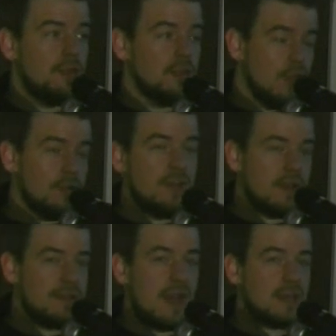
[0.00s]
the low
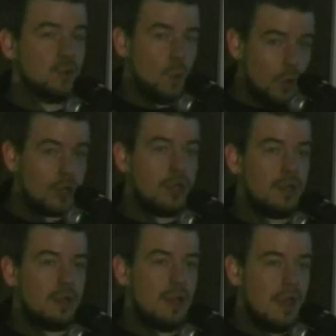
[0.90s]
tech attacks work
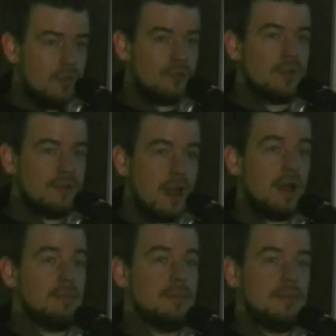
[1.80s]
every
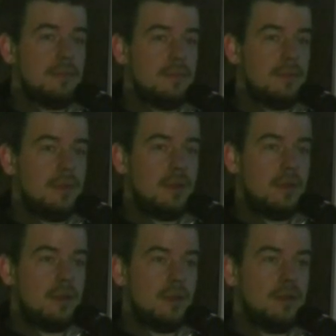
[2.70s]
time.
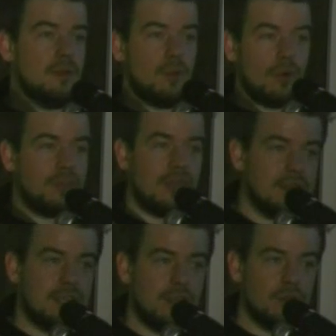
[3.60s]
The more
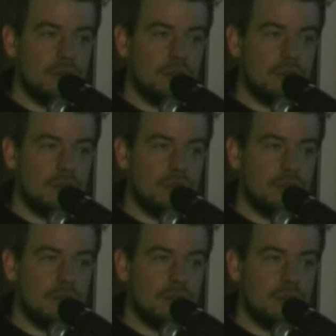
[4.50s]
things that